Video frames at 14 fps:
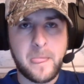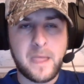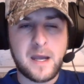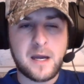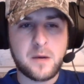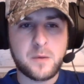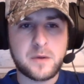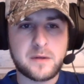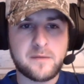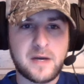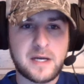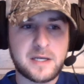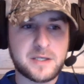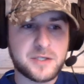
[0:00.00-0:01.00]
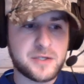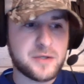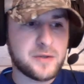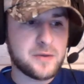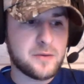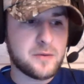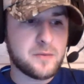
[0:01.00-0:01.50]
I would advise
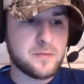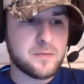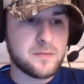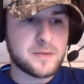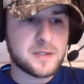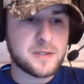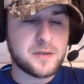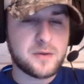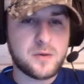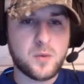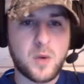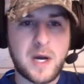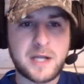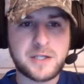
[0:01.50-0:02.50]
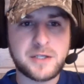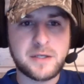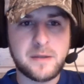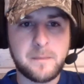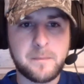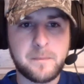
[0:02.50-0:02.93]
you to watch it.